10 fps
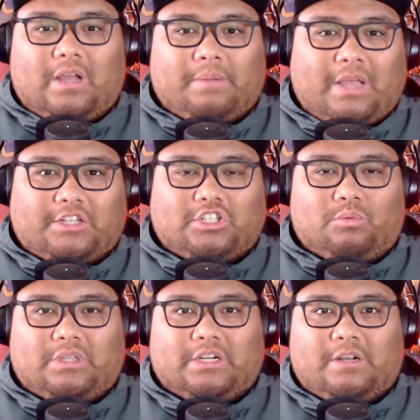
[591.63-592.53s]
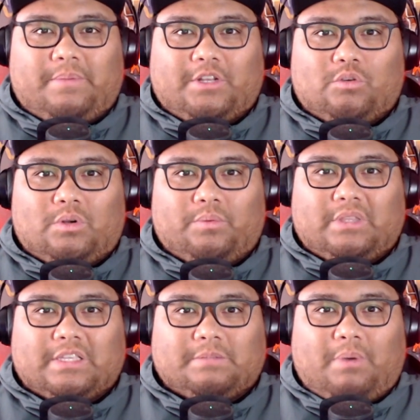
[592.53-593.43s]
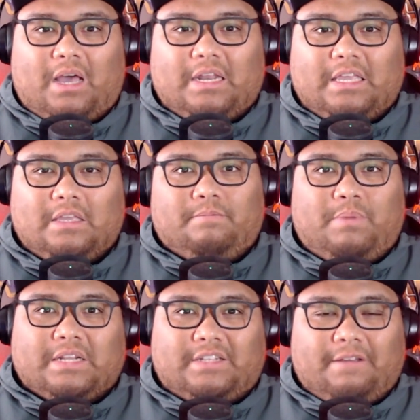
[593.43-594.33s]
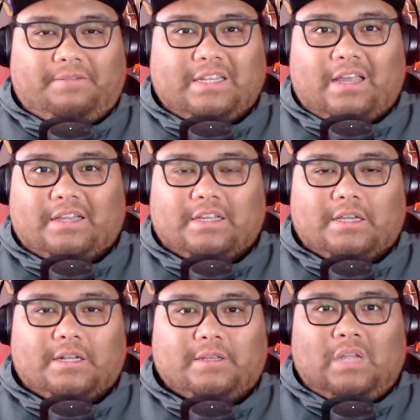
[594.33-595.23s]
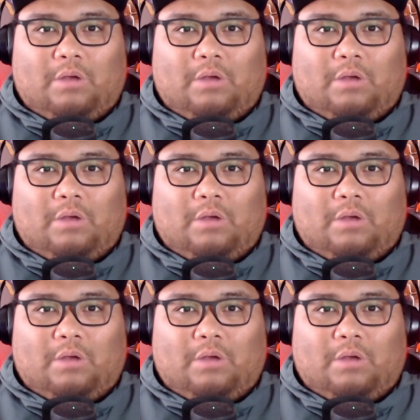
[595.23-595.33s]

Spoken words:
I'm not sure what they're going to be doing with his body, but it's definitely not good.